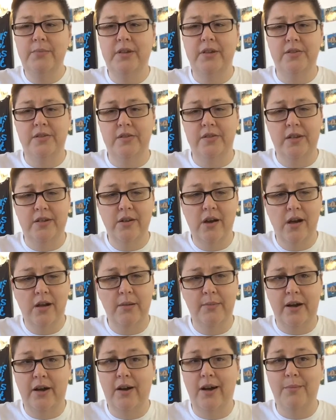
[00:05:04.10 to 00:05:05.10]
because as I talk
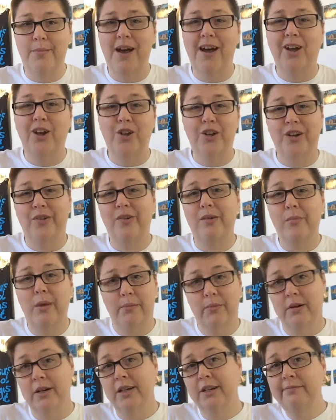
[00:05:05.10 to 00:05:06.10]
about, I'm not good at
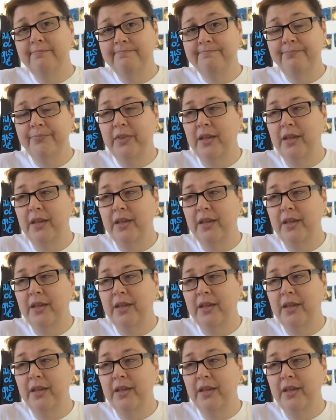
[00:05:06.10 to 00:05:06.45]
remembering.